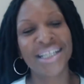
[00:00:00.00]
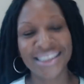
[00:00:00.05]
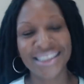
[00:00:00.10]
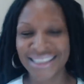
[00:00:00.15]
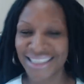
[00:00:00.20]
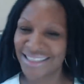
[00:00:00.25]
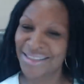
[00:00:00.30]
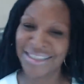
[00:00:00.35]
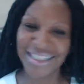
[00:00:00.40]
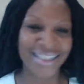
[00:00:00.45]

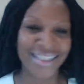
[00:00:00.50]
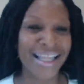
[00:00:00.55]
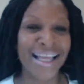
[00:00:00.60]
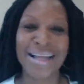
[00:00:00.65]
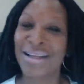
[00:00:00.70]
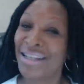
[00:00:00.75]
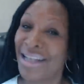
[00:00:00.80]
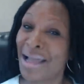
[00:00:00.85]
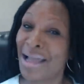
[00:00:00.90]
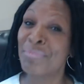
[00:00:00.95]
So
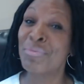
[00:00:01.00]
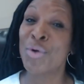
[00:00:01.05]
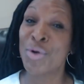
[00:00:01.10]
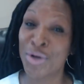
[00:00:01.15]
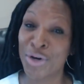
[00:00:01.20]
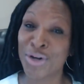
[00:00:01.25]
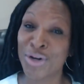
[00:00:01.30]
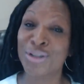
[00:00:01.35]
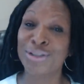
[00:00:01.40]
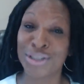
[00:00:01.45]
lot
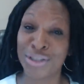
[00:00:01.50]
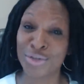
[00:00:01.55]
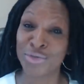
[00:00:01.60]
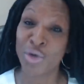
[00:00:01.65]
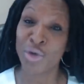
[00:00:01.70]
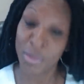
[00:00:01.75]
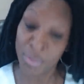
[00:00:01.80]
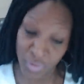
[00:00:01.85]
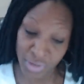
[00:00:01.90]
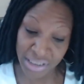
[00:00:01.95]
more girls in
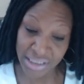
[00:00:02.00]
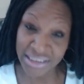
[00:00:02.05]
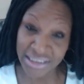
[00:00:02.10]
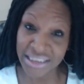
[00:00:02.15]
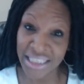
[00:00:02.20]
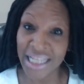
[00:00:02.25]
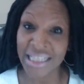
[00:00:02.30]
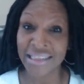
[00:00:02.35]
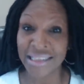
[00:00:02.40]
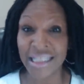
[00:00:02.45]
trouble these
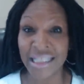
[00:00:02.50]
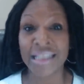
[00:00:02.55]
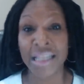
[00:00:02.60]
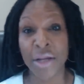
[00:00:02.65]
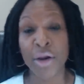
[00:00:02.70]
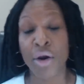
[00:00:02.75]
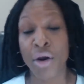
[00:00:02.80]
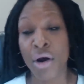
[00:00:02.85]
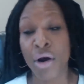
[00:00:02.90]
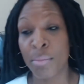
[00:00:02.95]
days than
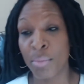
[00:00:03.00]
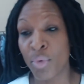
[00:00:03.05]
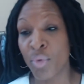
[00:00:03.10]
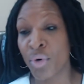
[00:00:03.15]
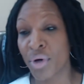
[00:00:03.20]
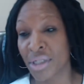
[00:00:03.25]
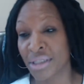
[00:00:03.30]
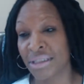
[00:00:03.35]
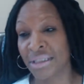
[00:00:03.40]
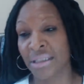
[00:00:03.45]
there are
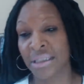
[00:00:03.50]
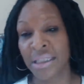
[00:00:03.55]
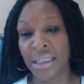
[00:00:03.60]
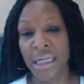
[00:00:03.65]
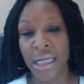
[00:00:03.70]
boys.